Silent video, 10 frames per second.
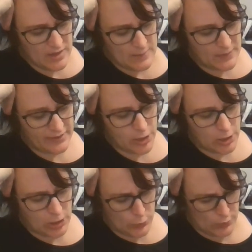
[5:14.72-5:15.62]
People in
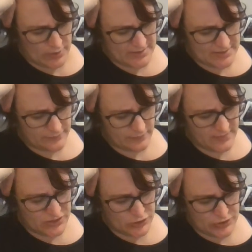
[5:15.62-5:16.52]
cloaks.
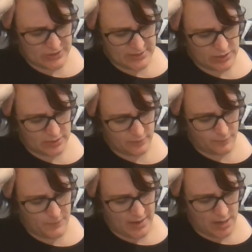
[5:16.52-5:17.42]
Mr. Dursley
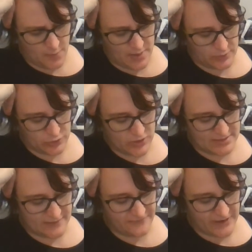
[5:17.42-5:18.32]
couldn't bear people who
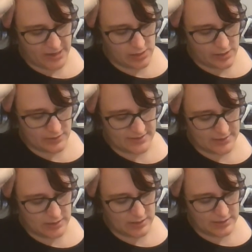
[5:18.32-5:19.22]
dressed in funny
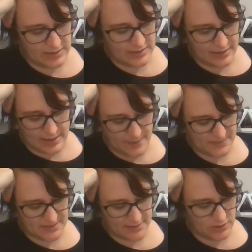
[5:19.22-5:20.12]
clothes. The
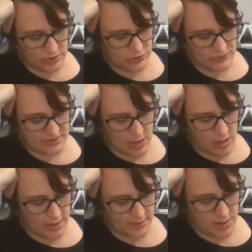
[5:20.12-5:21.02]
get-ups you
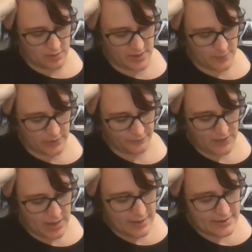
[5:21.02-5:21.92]
saw on young people.
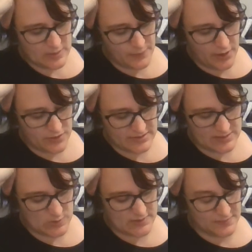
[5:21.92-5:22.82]
He supposed
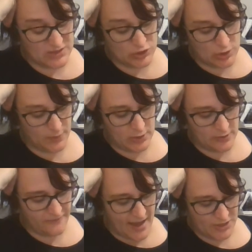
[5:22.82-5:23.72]
this was some stupid
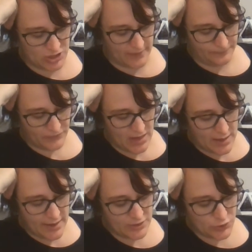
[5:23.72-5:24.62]
new fashion.
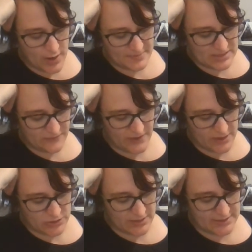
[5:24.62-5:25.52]
He drummed his
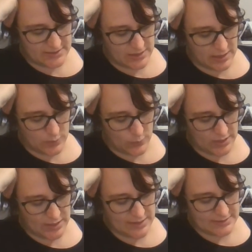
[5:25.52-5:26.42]
fingers on the steering
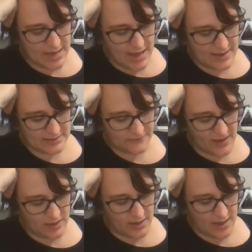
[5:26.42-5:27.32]
wheel, and his eyes
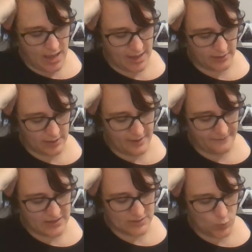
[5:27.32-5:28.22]
fell on a huddle
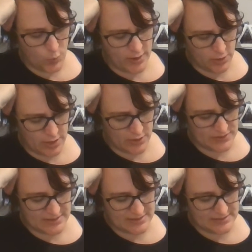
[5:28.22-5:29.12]
of these
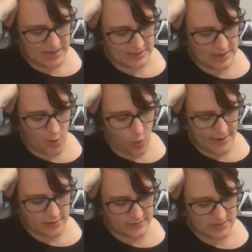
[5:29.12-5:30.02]
weirdos standing
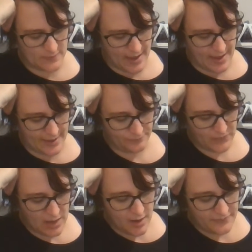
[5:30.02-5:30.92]
quite close by.
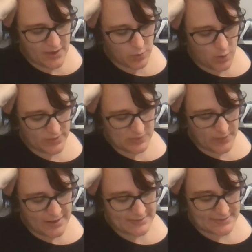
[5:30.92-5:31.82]
They were
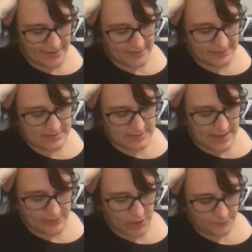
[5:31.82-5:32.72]
whispering excitedly
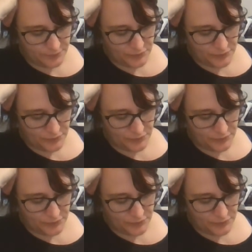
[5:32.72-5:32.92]
together.